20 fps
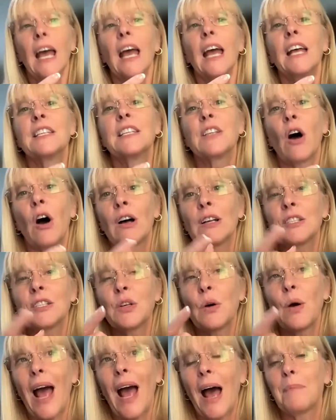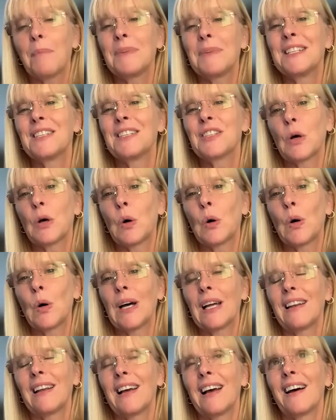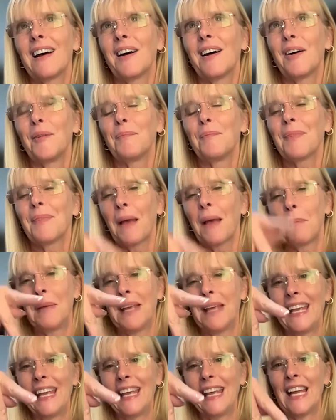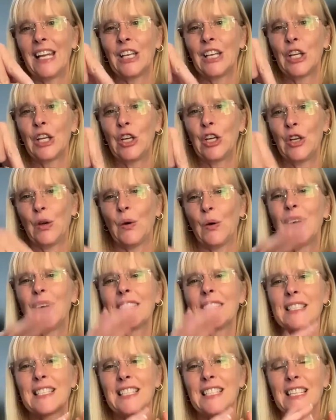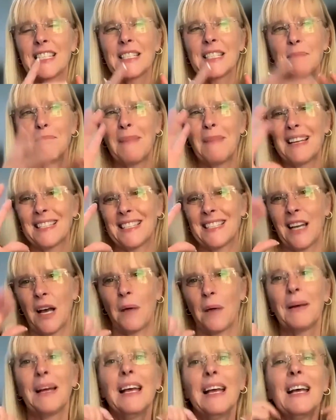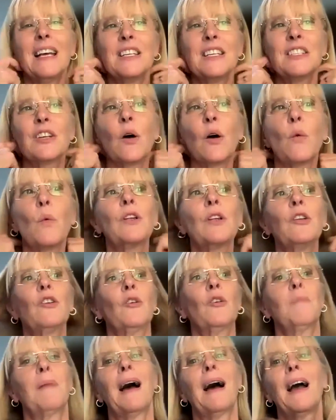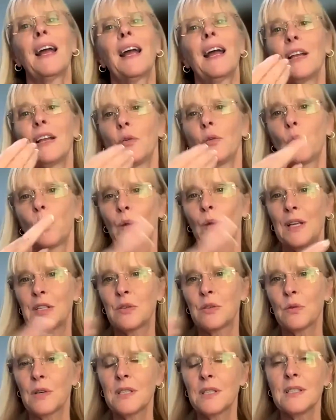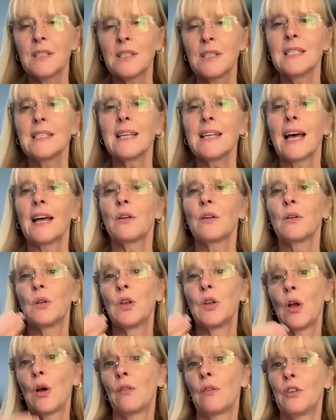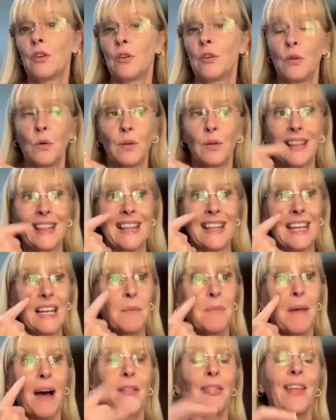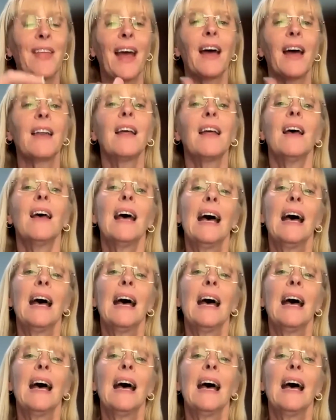It also happens on P and Q. It's just messed up. So when you're buying resources, I don't know if you think about that.